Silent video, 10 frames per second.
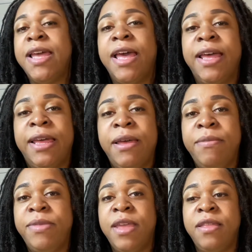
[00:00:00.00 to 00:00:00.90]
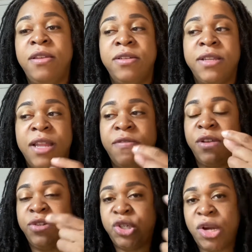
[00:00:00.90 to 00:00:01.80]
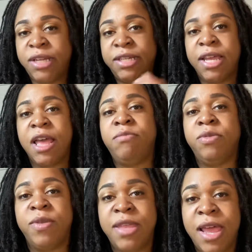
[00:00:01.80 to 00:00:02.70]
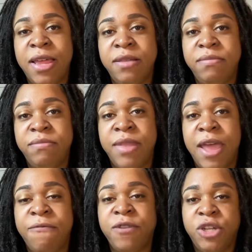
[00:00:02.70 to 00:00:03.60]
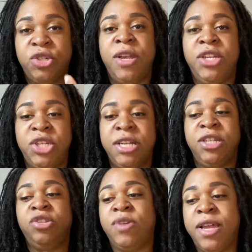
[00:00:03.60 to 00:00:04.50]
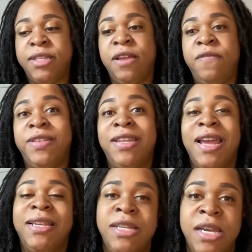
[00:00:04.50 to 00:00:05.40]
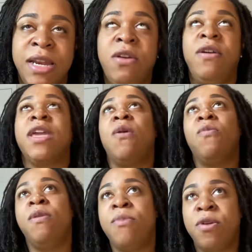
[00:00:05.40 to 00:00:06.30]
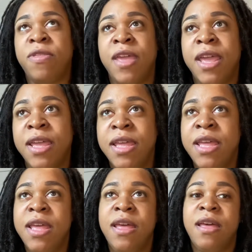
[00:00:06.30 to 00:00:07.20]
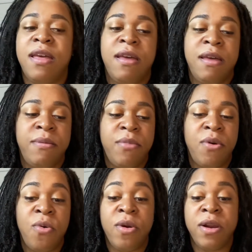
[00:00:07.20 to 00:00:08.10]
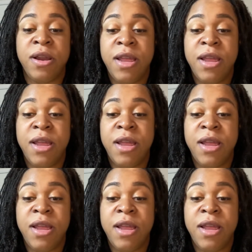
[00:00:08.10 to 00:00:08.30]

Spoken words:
then there's a level of stress that comes with that frustration and stress of it's not done. Oh, I got one more thing. Or